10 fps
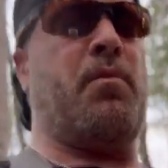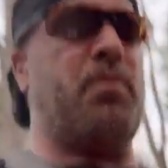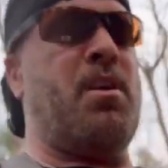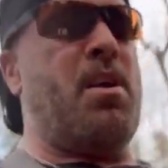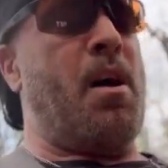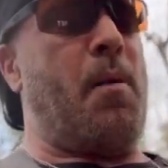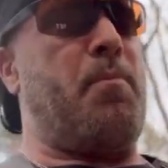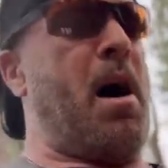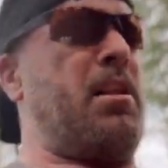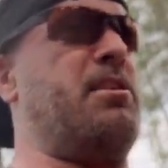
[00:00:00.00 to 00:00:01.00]
a, a
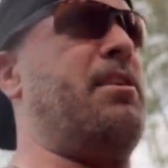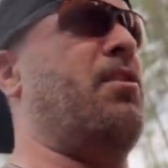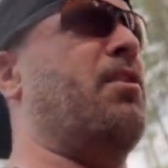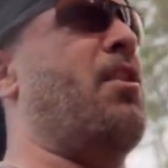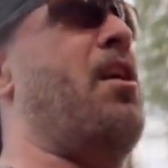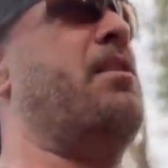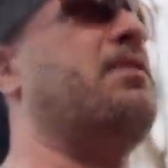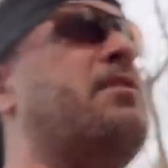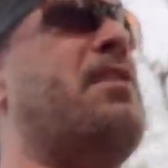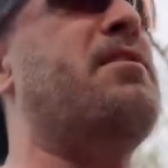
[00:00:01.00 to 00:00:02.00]
policy or a law that
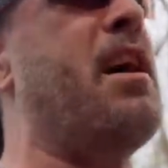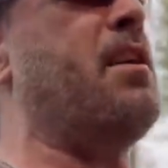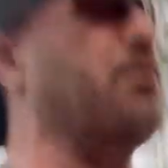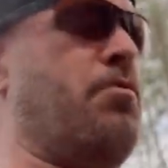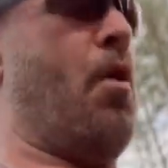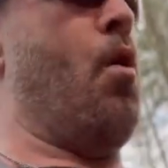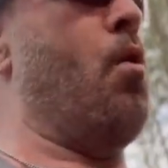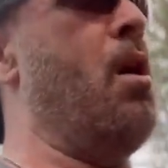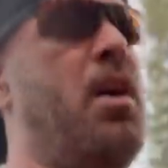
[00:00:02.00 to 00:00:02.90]
says that? No.